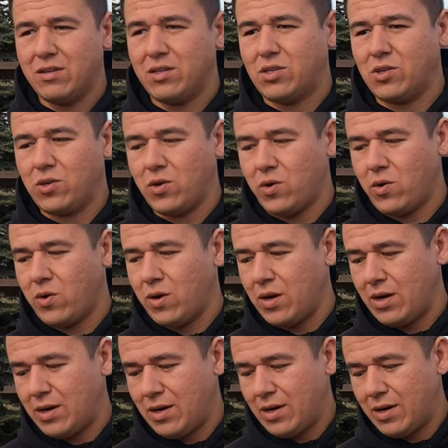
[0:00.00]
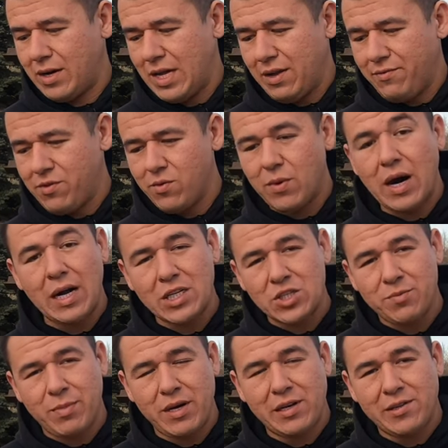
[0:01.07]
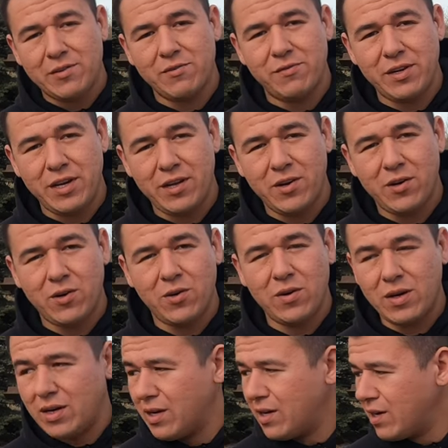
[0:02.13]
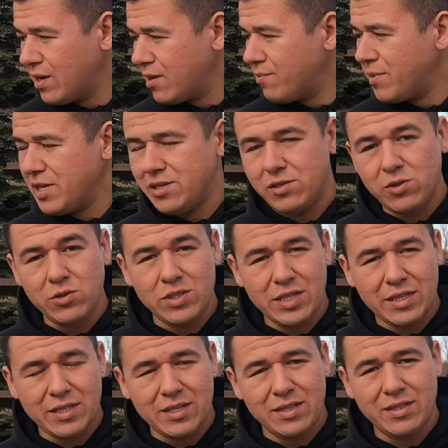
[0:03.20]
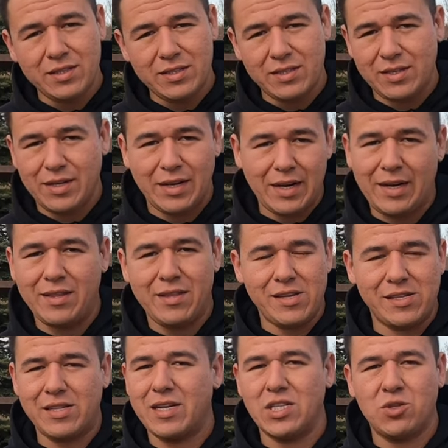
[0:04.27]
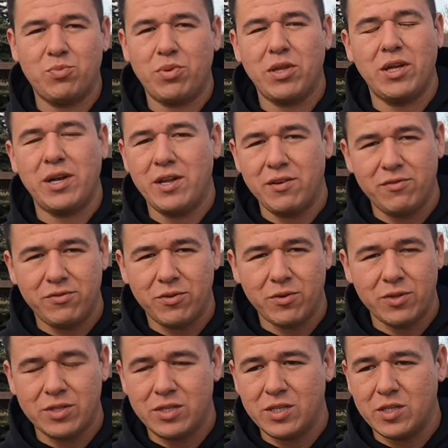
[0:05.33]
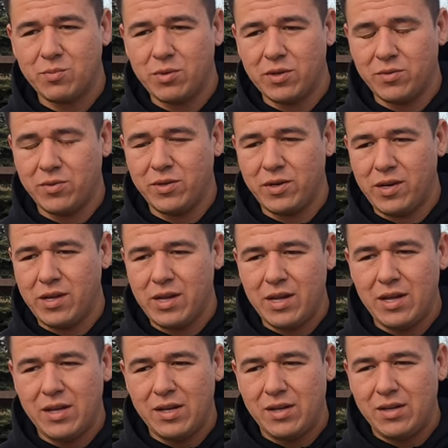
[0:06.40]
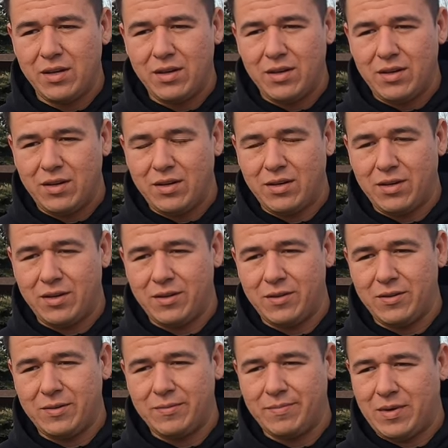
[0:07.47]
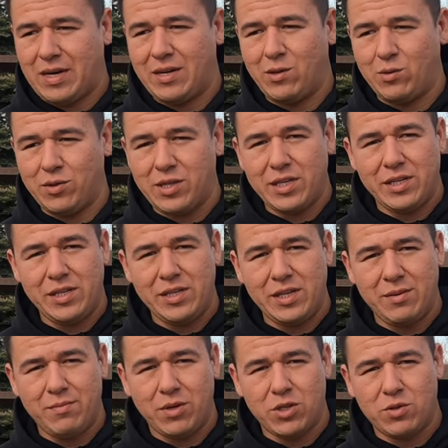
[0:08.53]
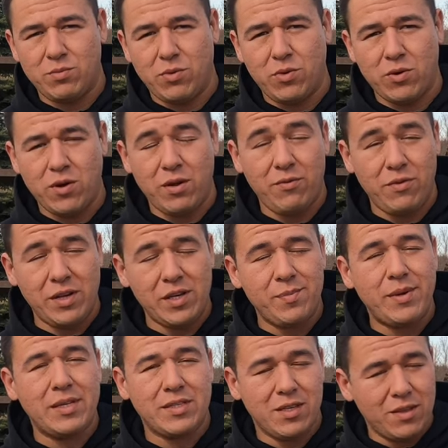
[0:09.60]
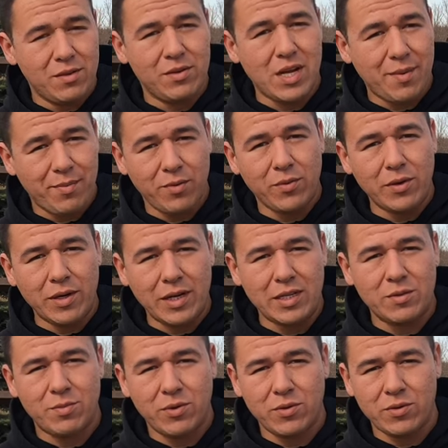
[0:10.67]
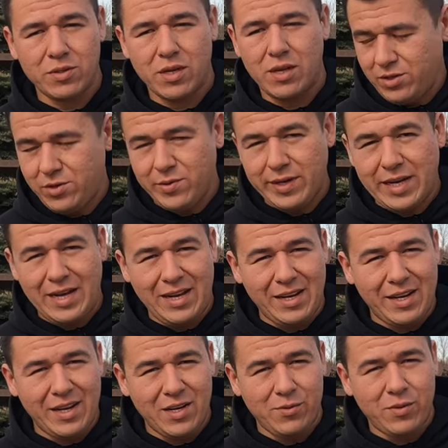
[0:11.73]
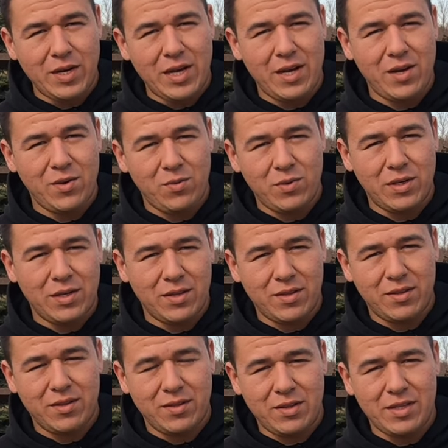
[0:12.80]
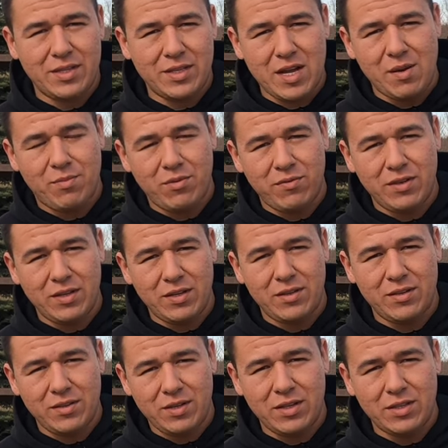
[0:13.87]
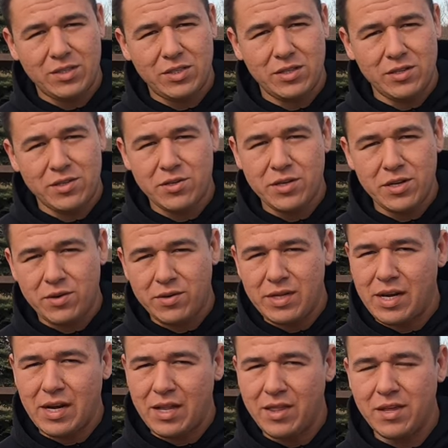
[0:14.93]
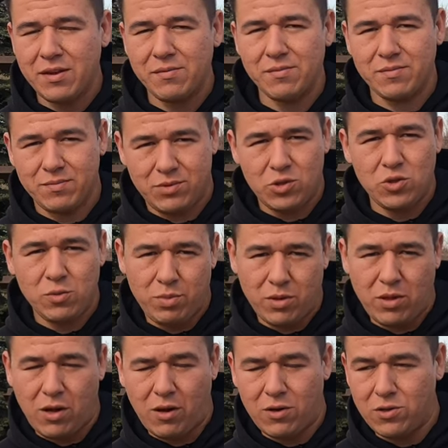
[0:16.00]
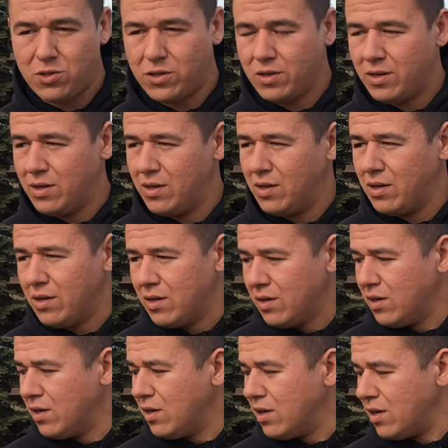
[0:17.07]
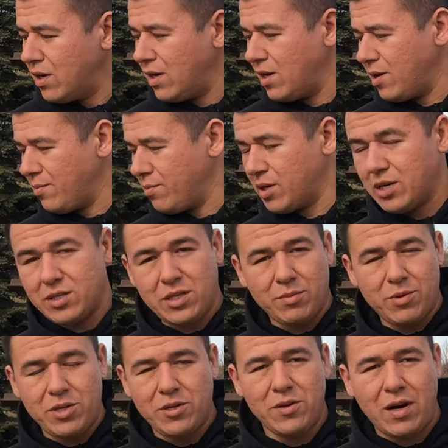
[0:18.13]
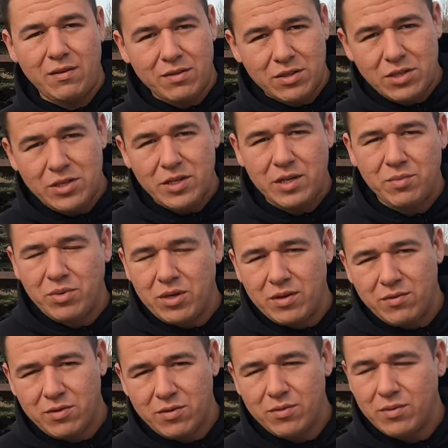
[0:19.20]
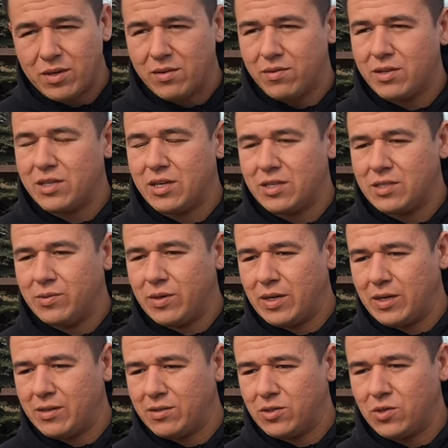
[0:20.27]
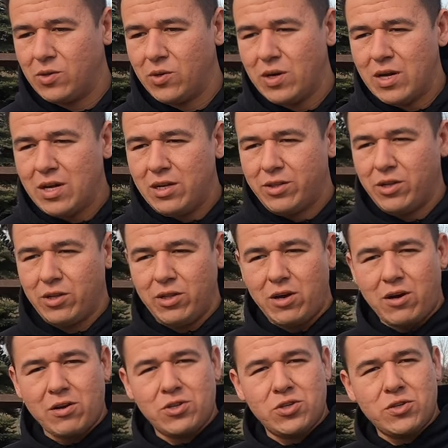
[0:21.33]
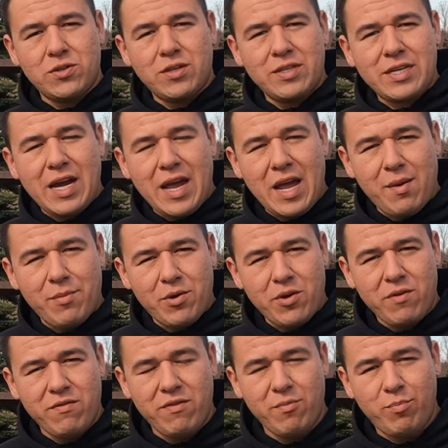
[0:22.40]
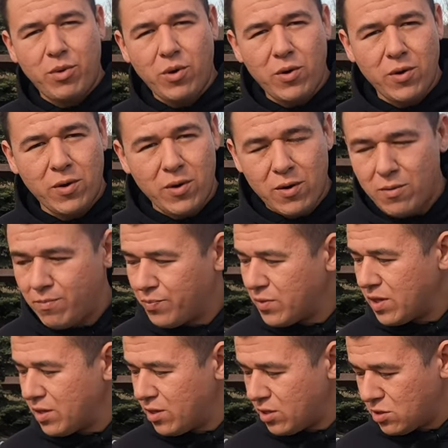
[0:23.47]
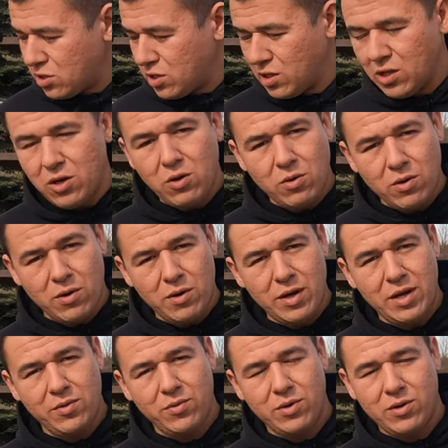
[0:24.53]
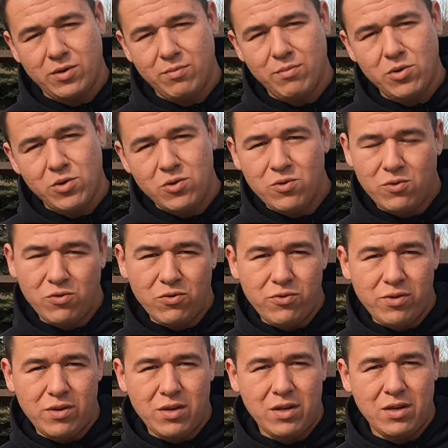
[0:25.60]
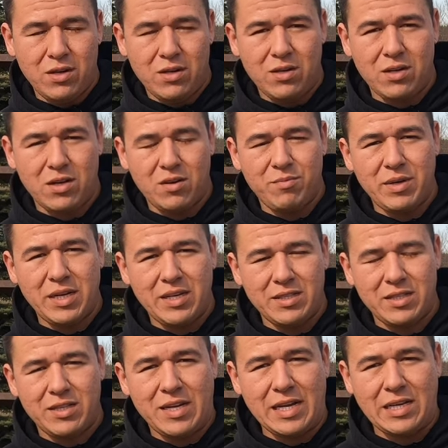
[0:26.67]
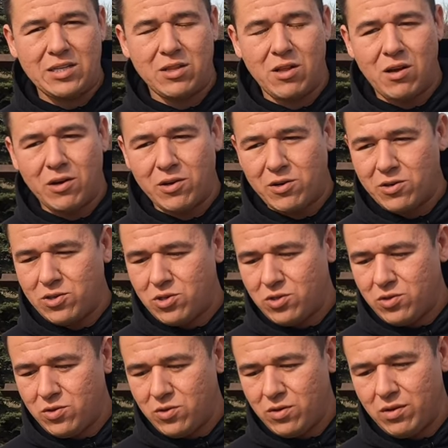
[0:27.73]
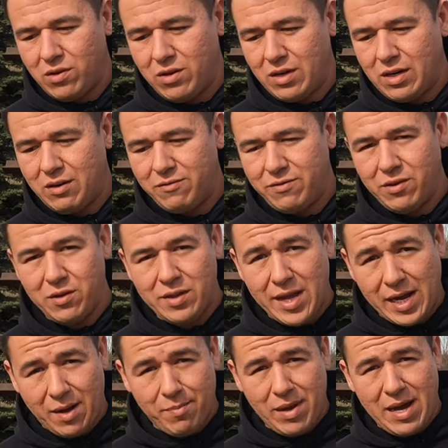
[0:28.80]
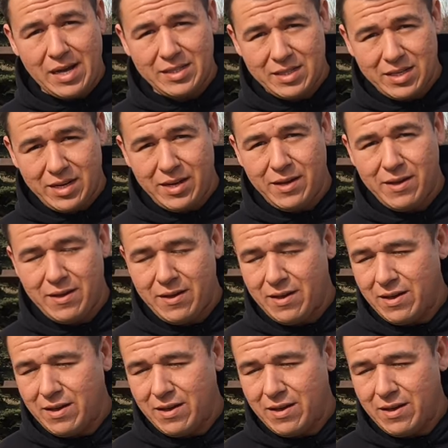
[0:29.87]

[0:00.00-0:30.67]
So uh, if you watch my other video on me using this, I think that's plenty of force to split wood. Um, I don't think you need much more. It, it, depends on the type of wood, I suppose. You can get away with this type of a, a cylinder. You don't need anything super large. Um, but it's up to you, obviously. You can put whatever, whatever size you want. So the larger the diameter of the bore, the slower it will move uh, because it takes longer to uh, fill that capacity